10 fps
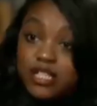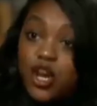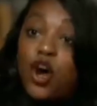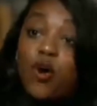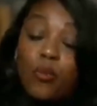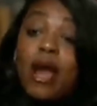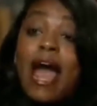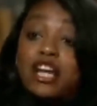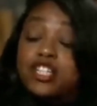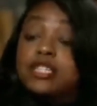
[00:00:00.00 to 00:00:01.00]
for
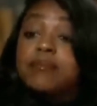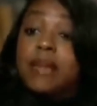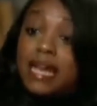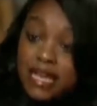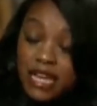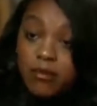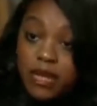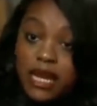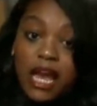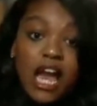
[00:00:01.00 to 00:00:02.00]
myself, or I
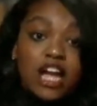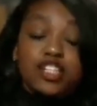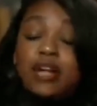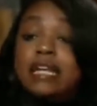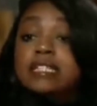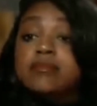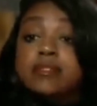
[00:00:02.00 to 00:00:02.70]
will or I won't.